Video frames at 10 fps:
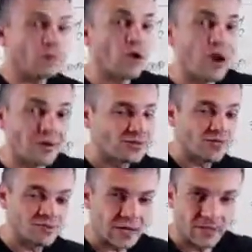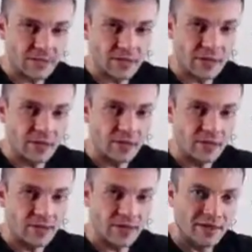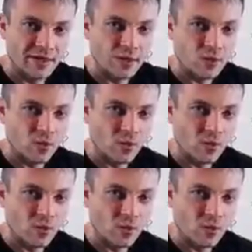the product, don't even talk about money, okay?